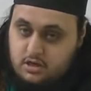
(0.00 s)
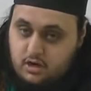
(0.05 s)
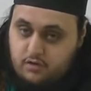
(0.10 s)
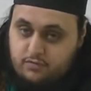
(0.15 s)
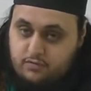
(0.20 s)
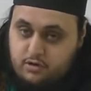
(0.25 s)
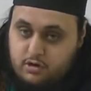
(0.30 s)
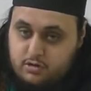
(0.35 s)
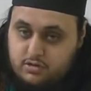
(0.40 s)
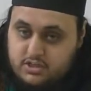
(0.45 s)

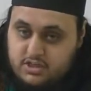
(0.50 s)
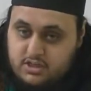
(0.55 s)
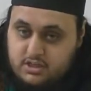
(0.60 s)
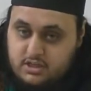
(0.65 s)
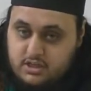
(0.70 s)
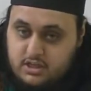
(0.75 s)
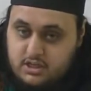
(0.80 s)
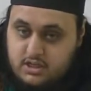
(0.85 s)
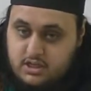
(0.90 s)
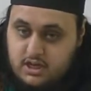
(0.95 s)
of
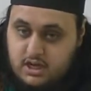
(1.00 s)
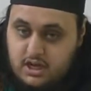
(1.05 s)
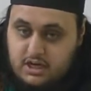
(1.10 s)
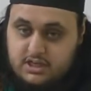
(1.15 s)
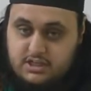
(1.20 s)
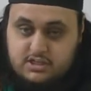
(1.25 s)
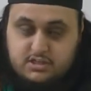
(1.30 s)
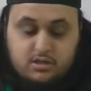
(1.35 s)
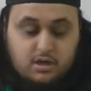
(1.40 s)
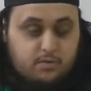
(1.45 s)
clothing
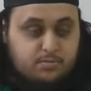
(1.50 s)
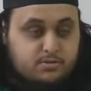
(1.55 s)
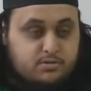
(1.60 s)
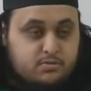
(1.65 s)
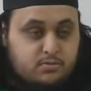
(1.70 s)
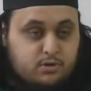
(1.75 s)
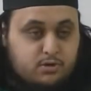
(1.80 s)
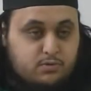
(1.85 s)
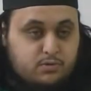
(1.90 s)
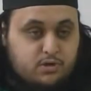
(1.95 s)
and he's
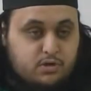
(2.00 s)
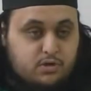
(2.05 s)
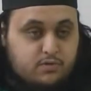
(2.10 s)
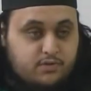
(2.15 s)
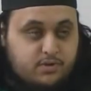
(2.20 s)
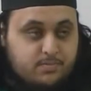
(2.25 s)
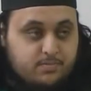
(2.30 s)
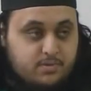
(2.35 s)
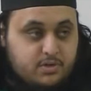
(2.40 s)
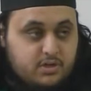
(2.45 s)
optioned, what do I
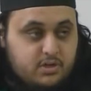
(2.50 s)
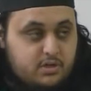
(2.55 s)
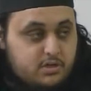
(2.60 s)
cover?